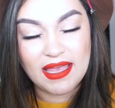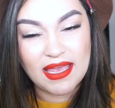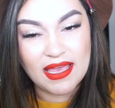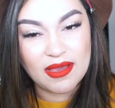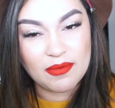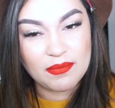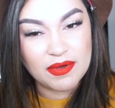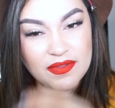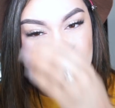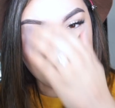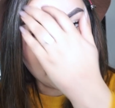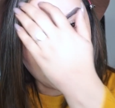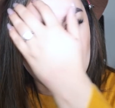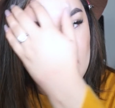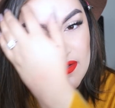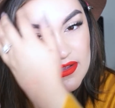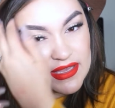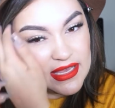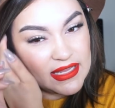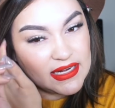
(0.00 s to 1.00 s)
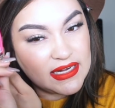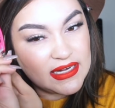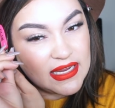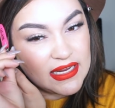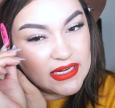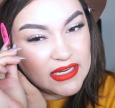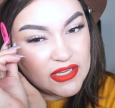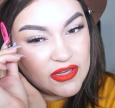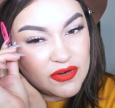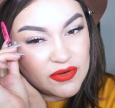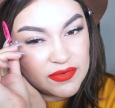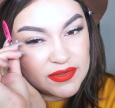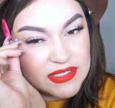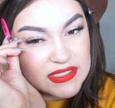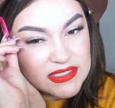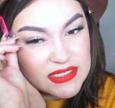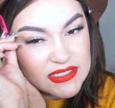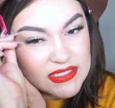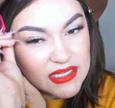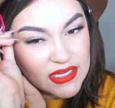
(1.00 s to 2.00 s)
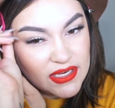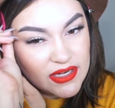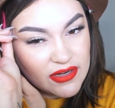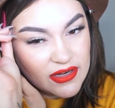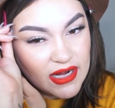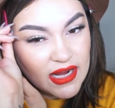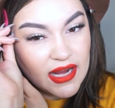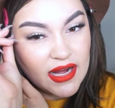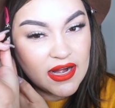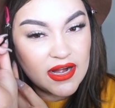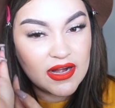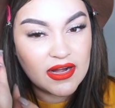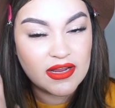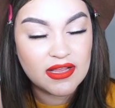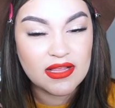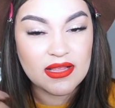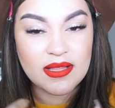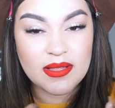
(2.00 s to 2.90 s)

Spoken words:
and without getting any creases in your hair.